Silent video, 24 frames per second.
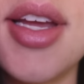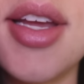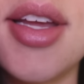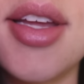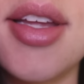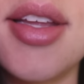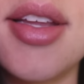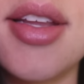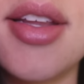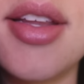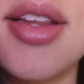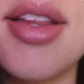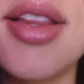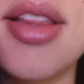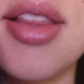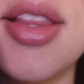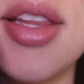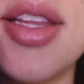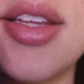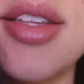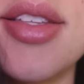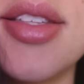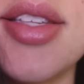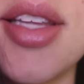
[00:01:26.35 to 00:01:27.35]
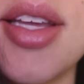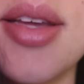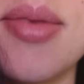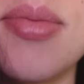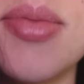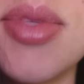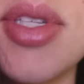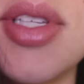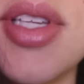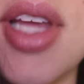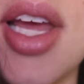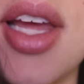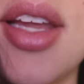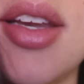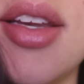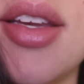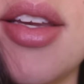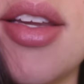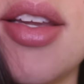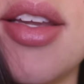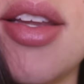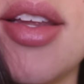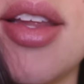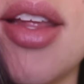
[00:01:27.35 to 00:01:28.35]
in the same
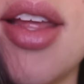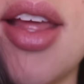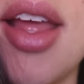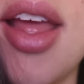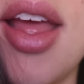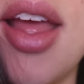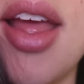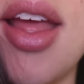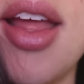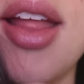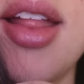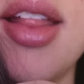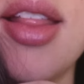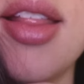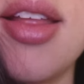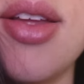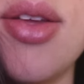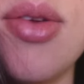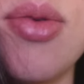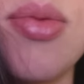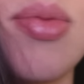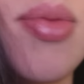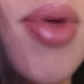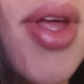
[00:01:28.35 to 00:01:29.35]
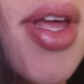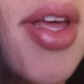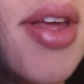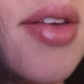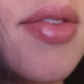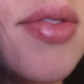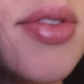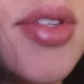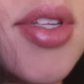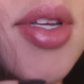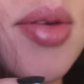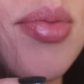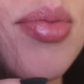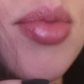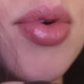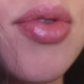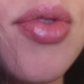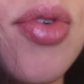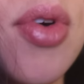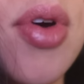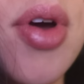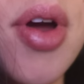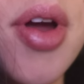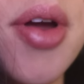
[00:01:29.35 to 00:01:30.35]
scent that you may have seen
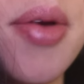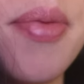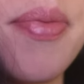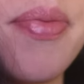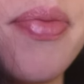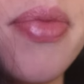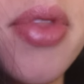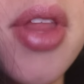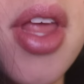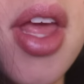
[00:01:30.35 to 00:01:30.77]
before.